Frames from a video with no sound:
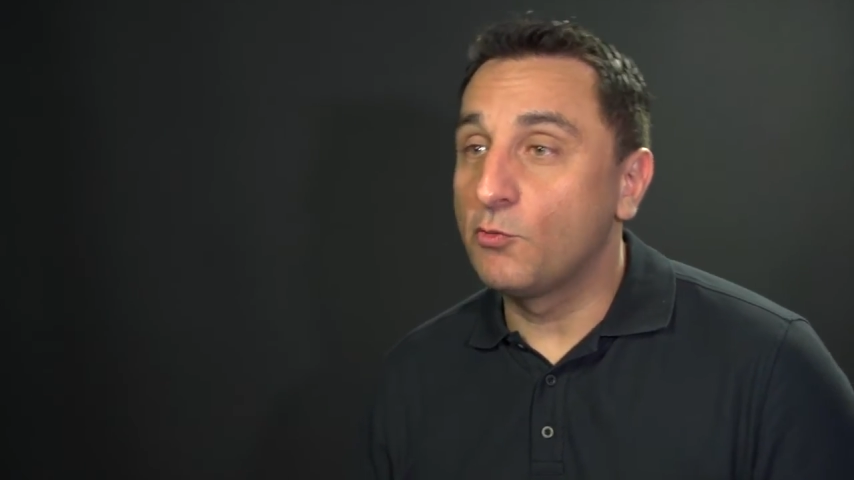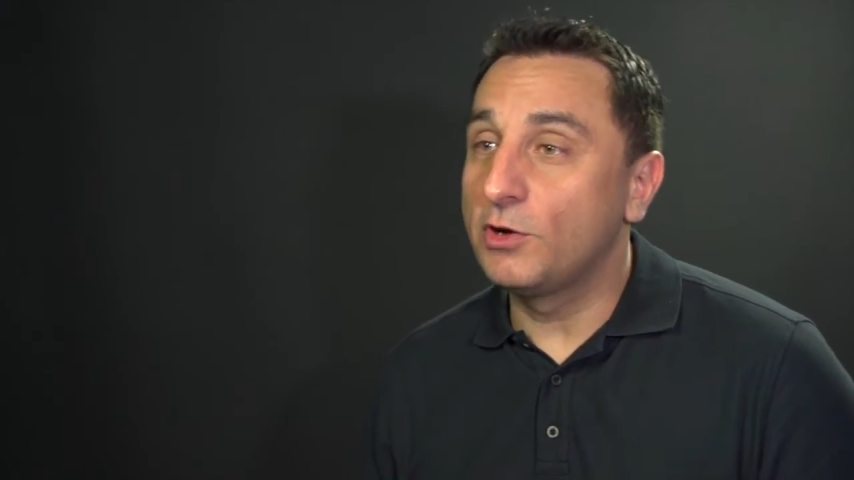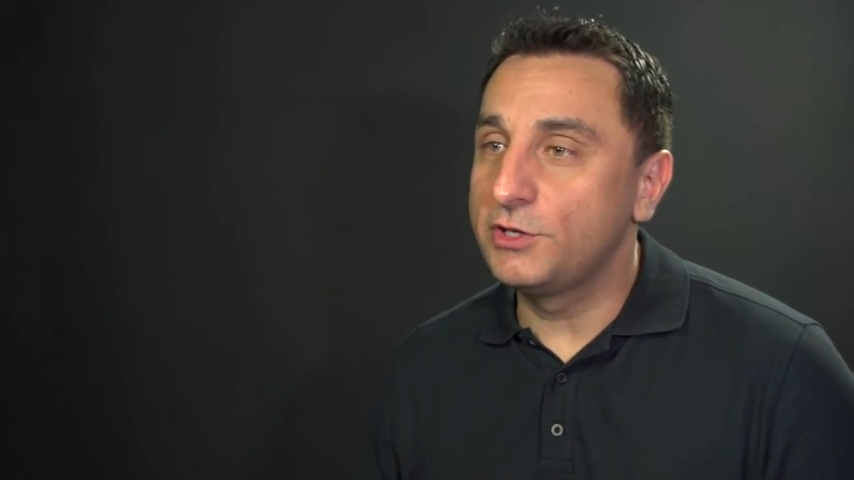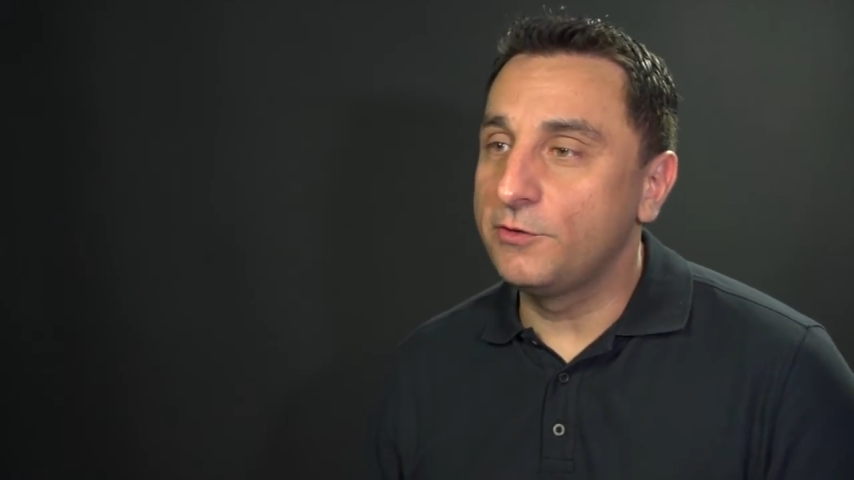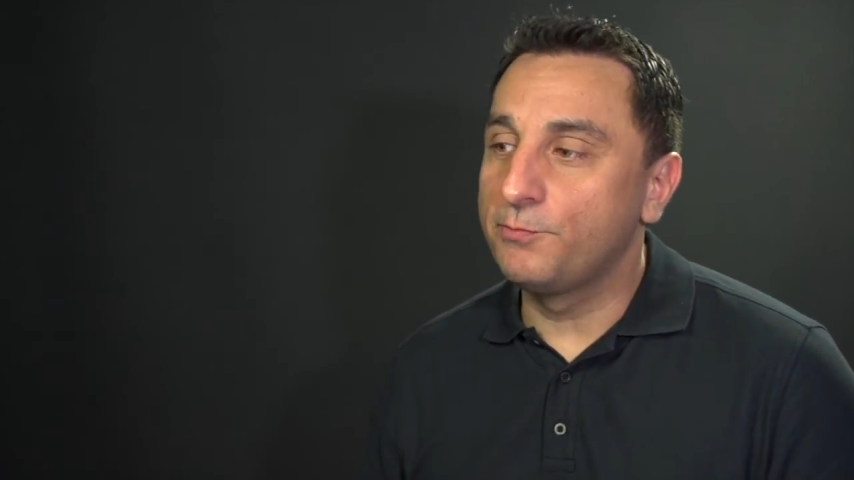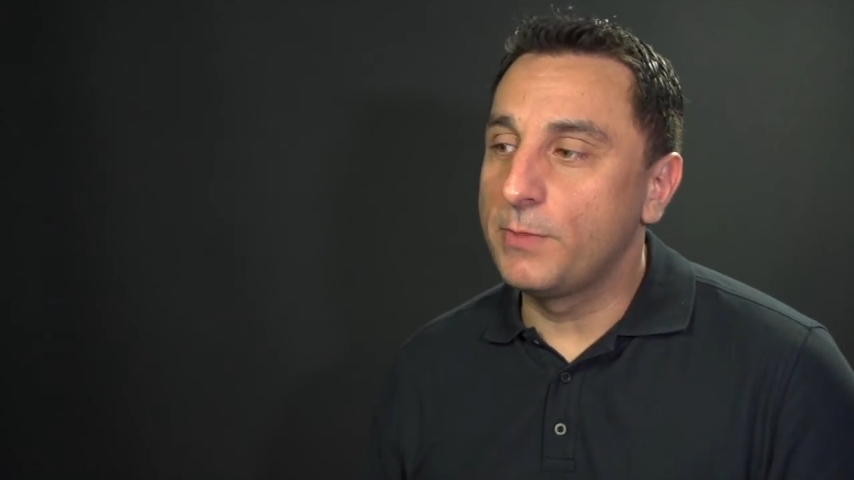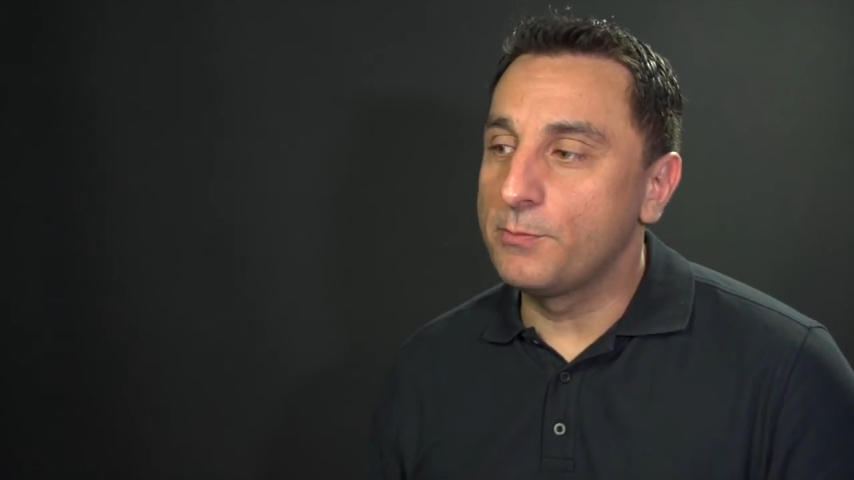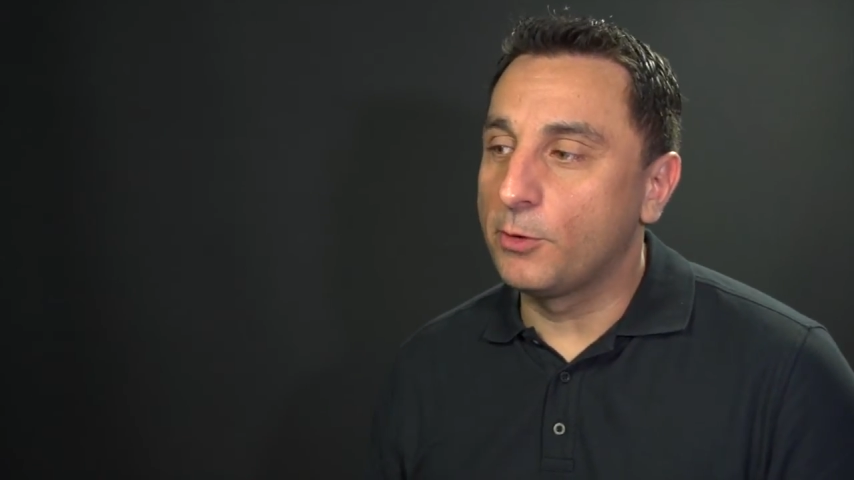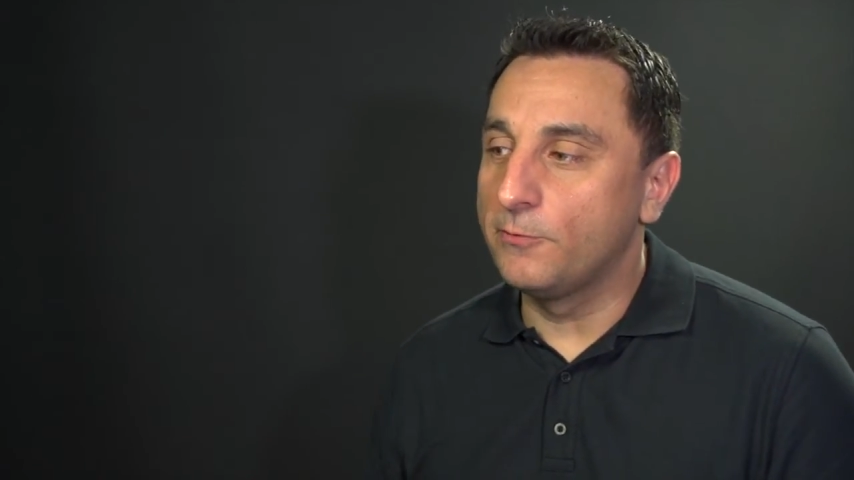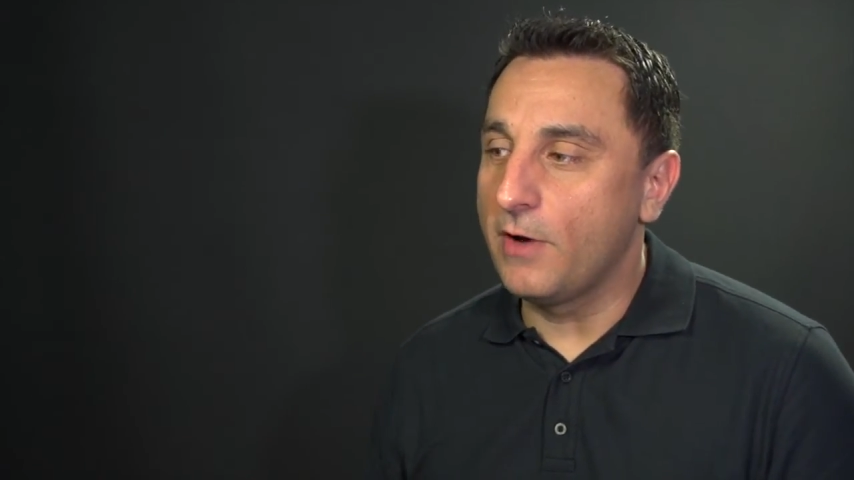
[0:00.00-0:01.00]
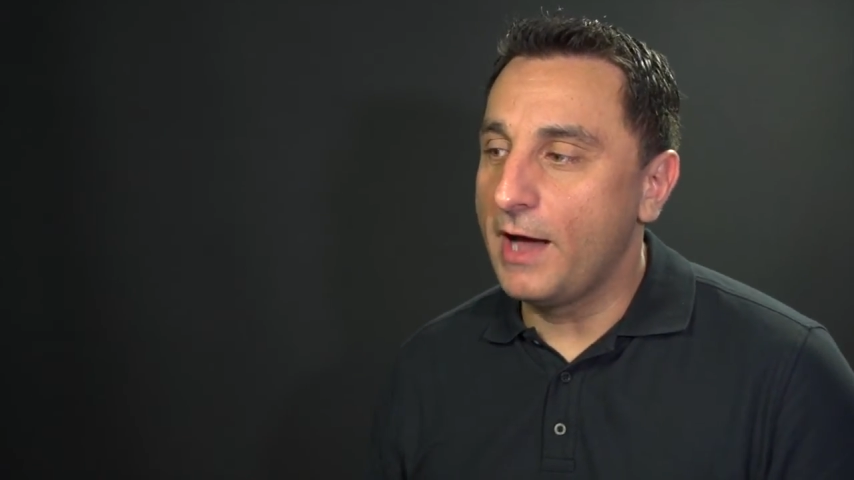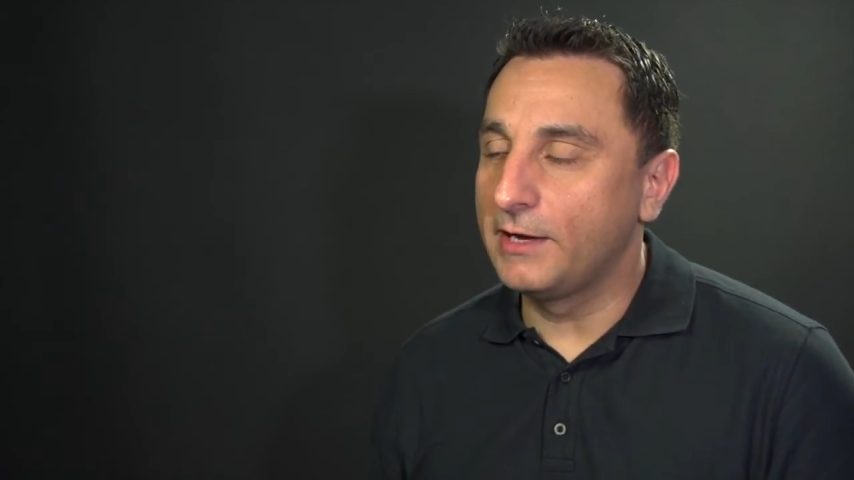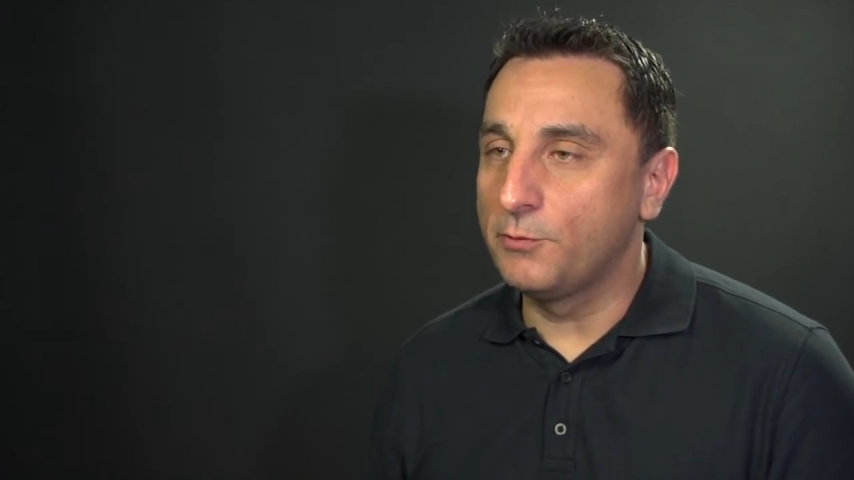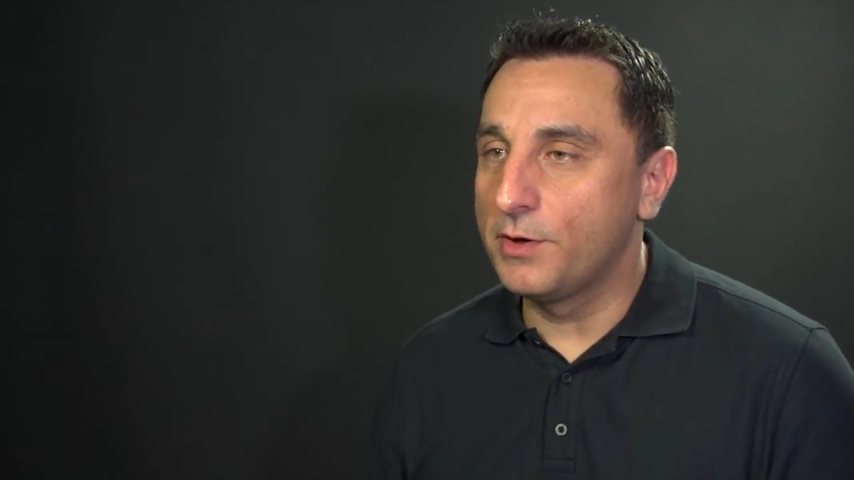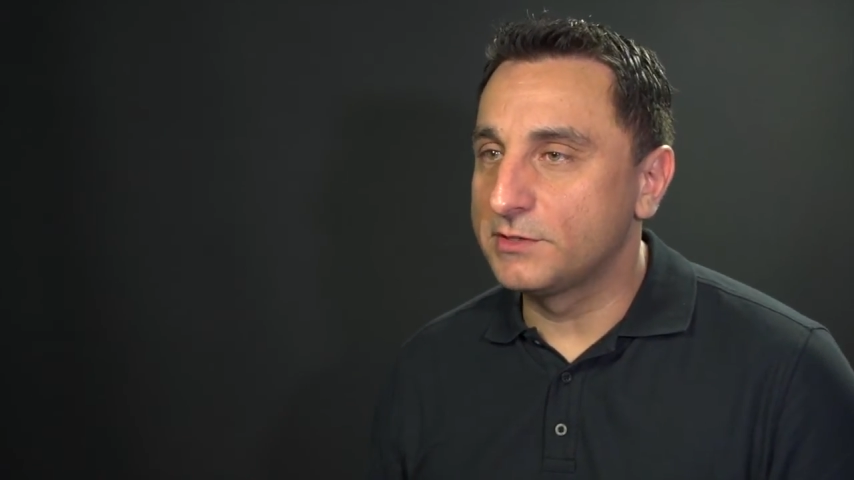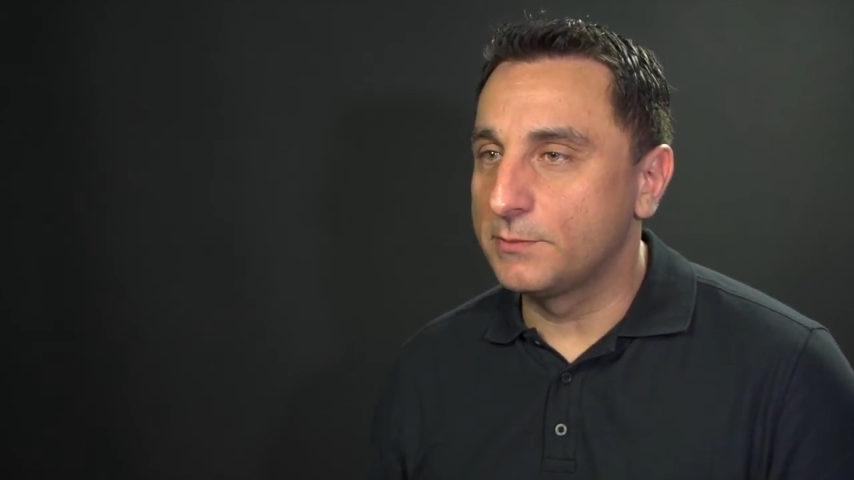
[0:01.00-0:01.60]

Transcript: And once you've been provided with